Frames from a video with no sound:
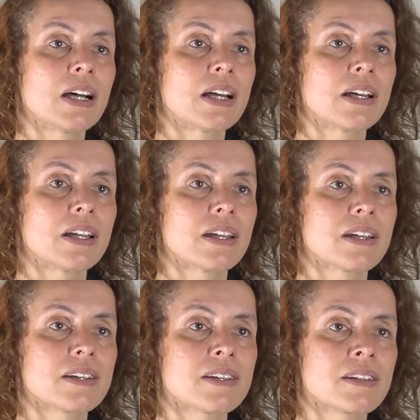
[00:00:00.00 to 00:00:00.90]

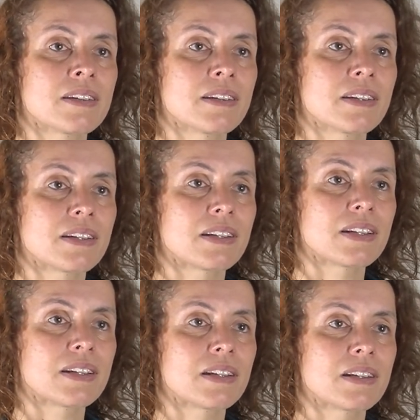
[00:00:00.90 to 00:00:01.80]
And
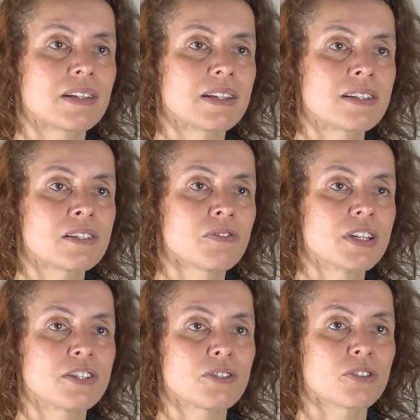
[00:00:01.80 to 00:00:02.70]
this
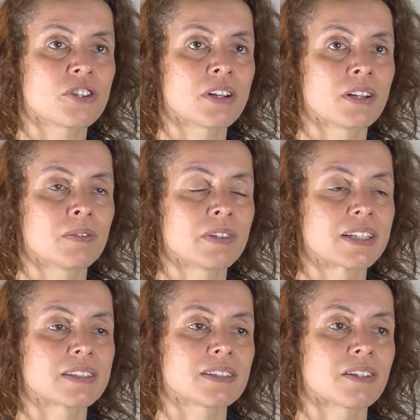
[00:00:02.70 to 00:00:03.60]
research
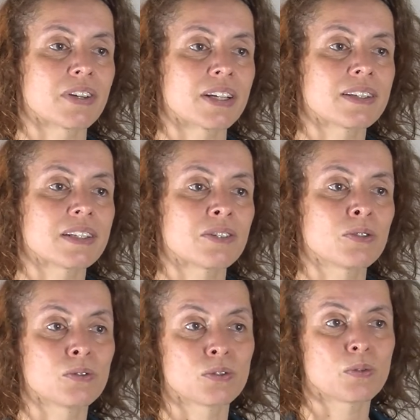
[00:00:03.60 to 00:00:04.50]
links directly
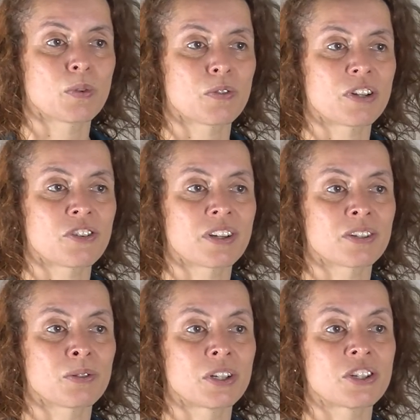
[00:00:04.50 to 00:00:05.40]
to what we're
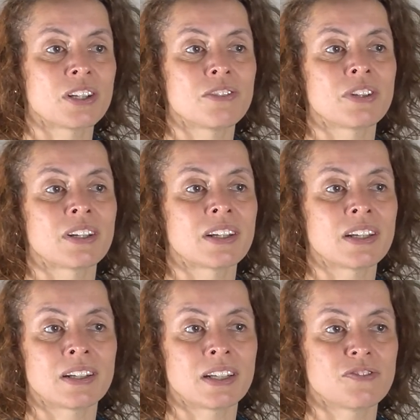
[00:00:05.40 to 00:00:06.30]
trying to achieve
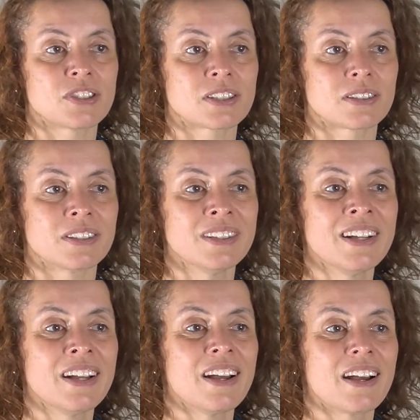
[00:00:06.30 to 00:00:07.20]
in IFSTAL.
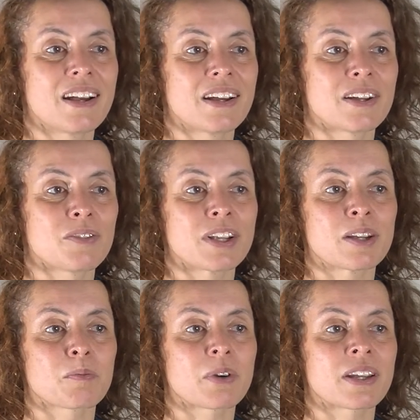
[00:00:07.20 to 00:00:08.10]
And we
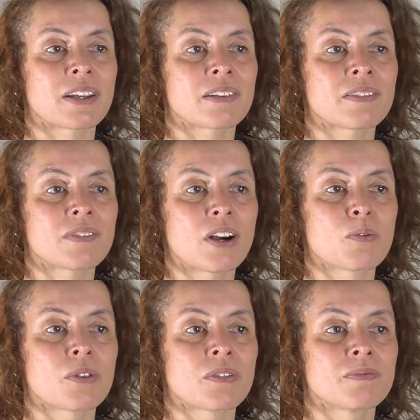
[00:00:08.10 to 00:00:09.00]
can bring
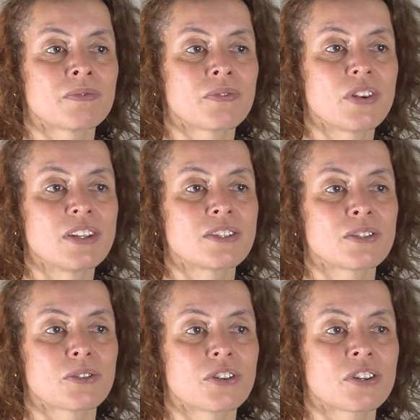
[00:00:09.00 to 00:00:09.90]
our
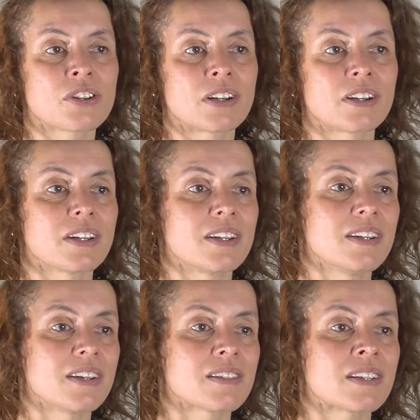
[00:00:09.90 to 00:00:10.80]
research
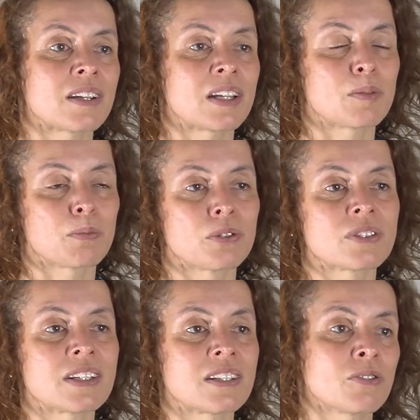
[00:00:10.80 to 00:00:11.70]
ideas and
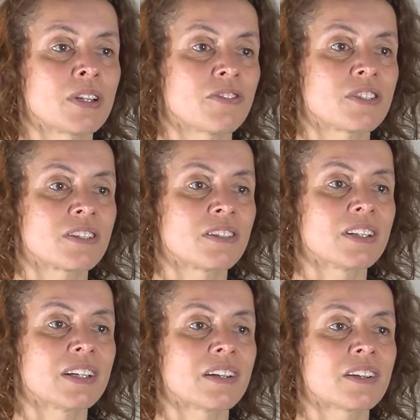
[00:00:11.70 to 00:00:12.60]
inputs into
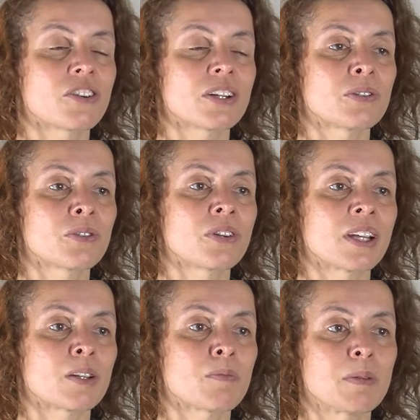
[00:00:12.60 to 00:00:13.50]
IFSTAL and try to
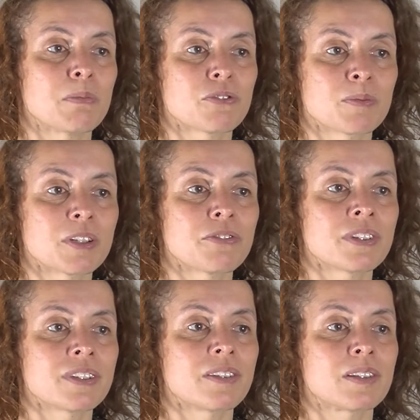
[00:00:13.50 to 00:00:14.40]
connect people from
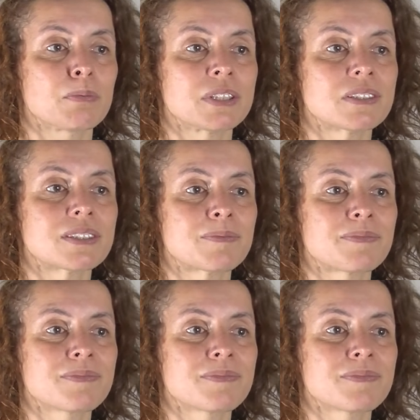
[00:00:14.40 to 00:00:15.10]
different disciplines.